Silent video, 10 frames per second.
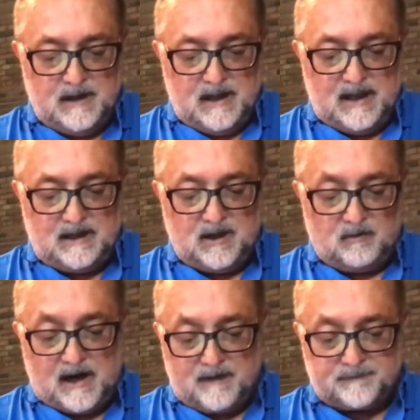and
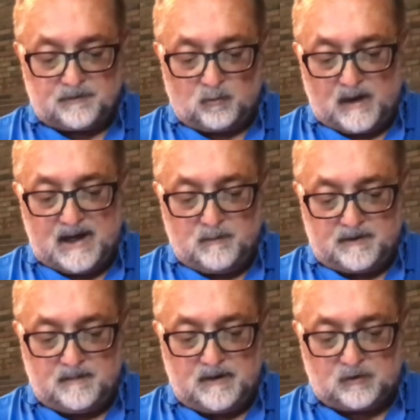hereafter reign
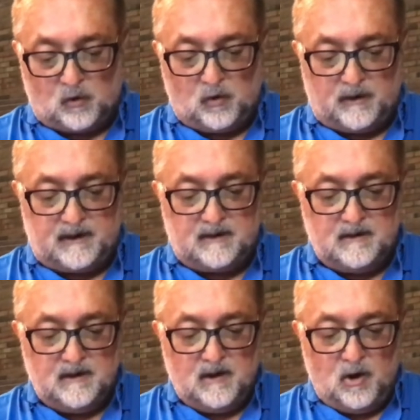with him eternally
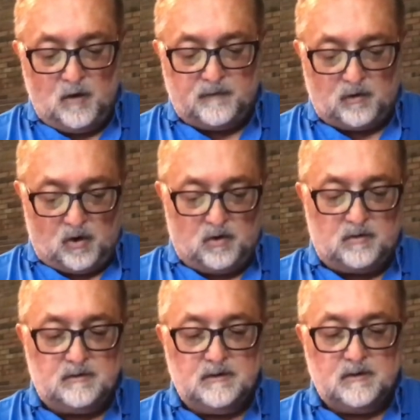over
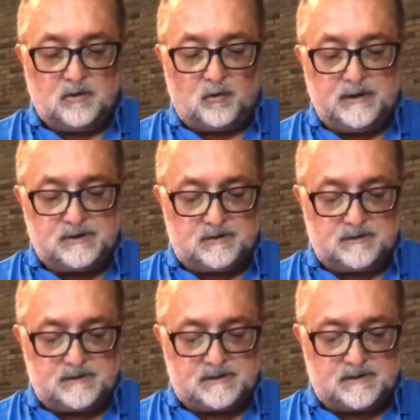all
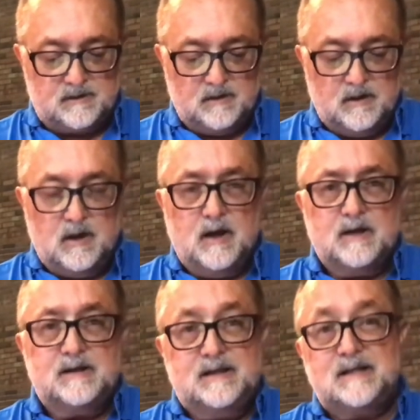creatures.
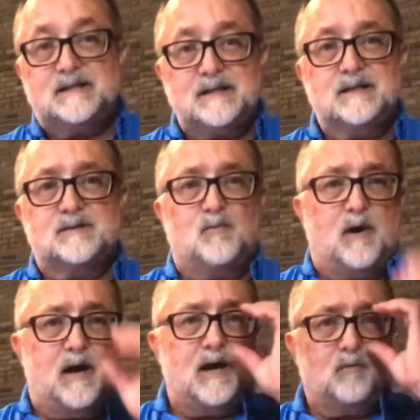This is
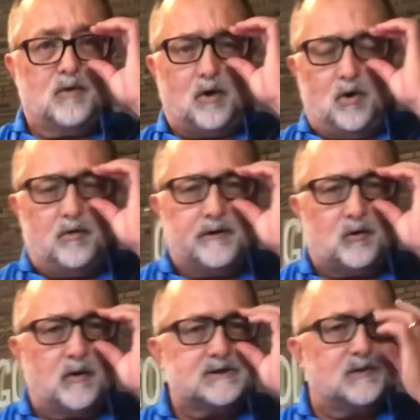why we're called a
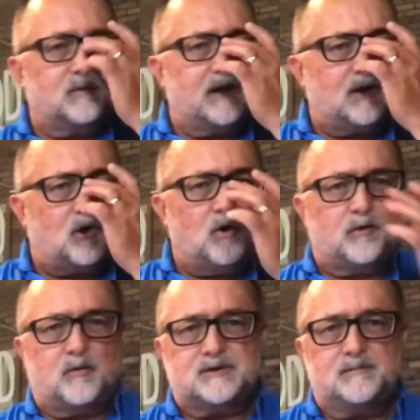Christian. We're not called a
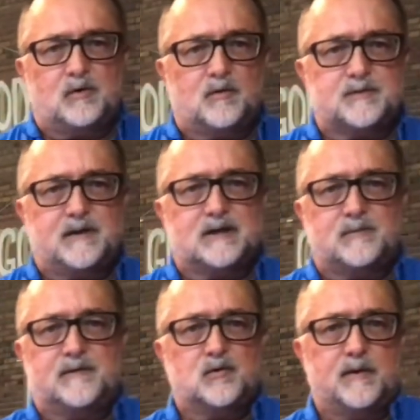Christian, of course, because
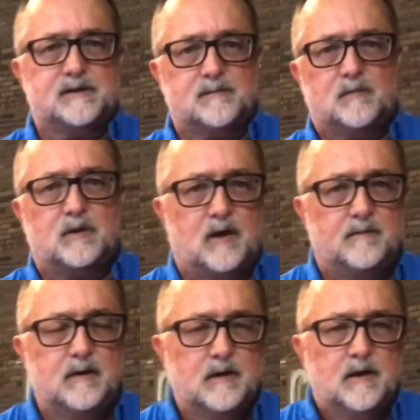we joined some
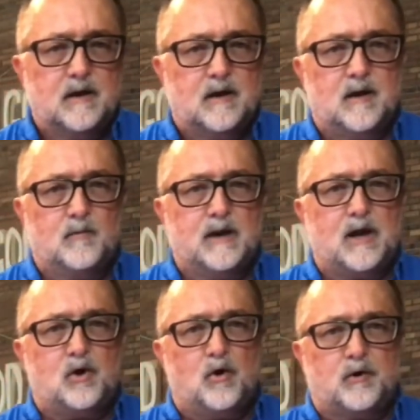club. Uh, we're
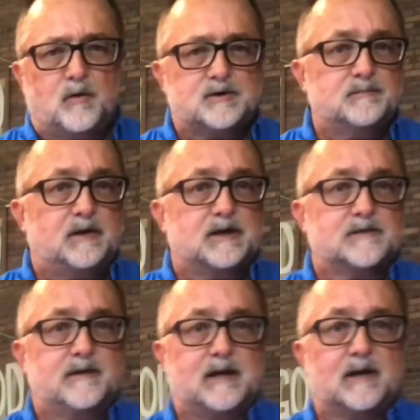not called a Christian because
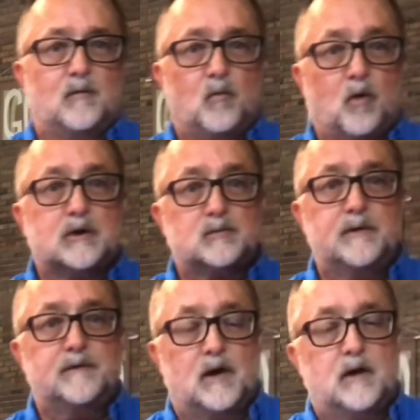of any kind of works
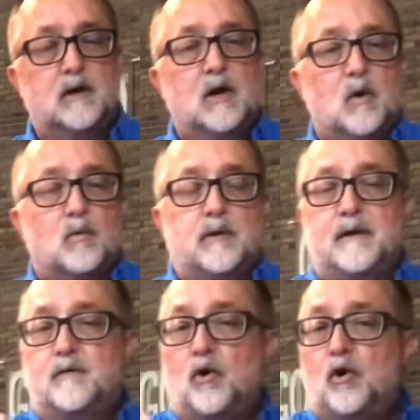we've done where we
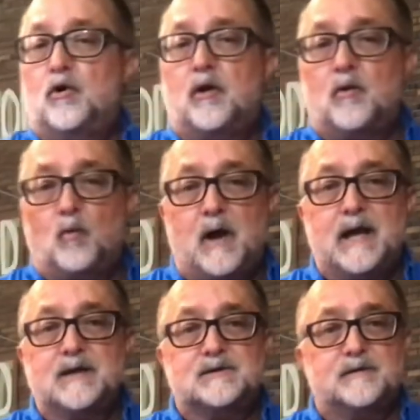have earned our
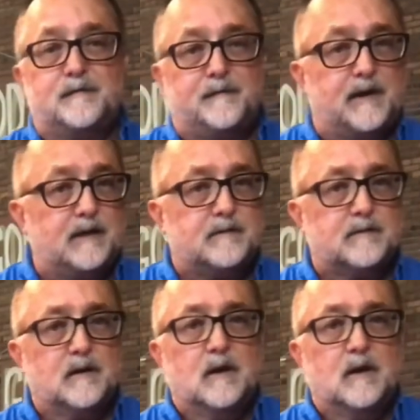way into the faith.